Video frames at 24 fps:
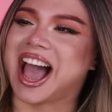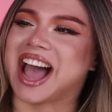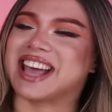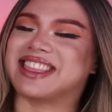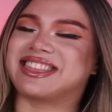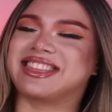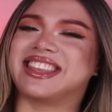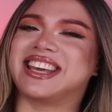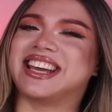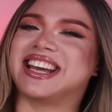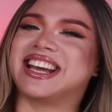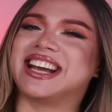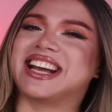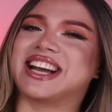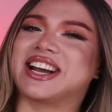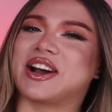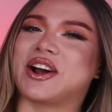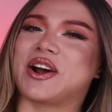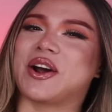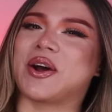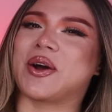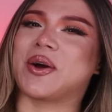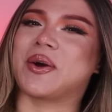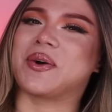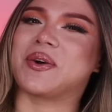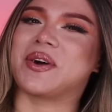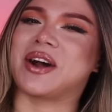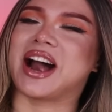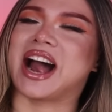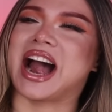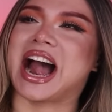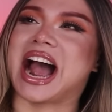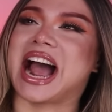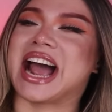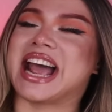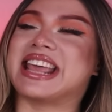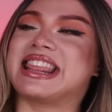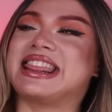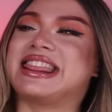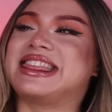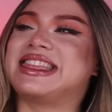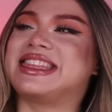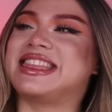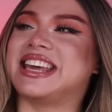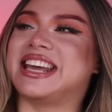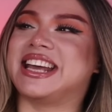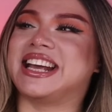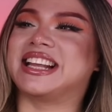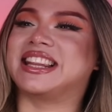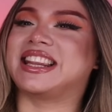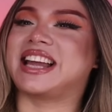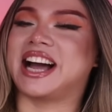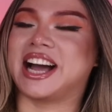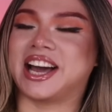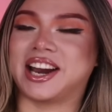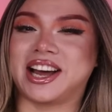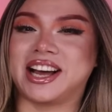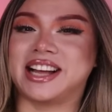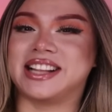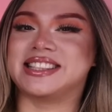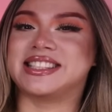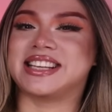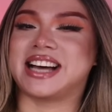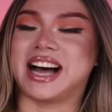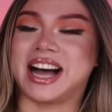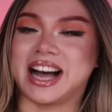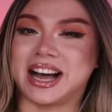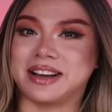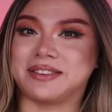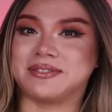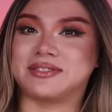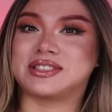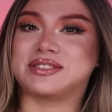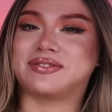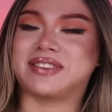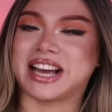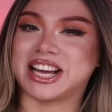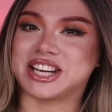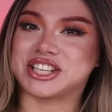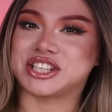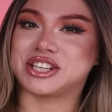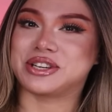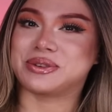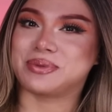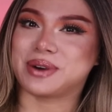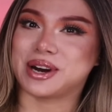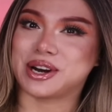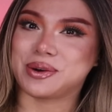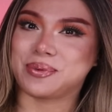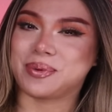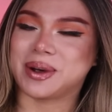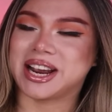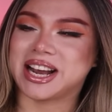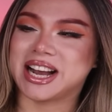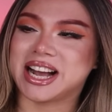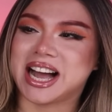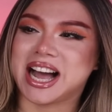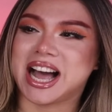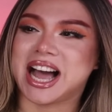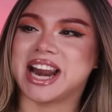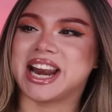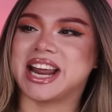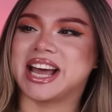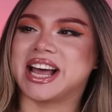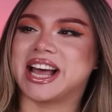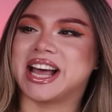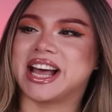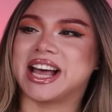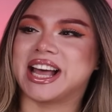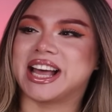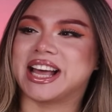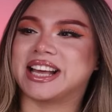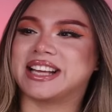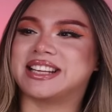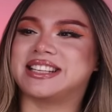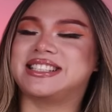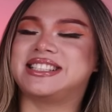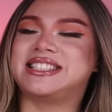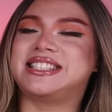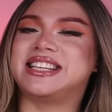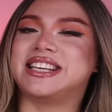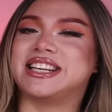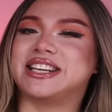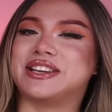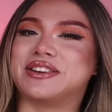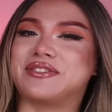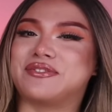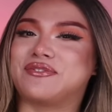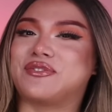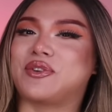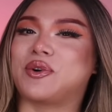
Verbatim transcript: I think I think La Grande Dame's fashion runway kind of did it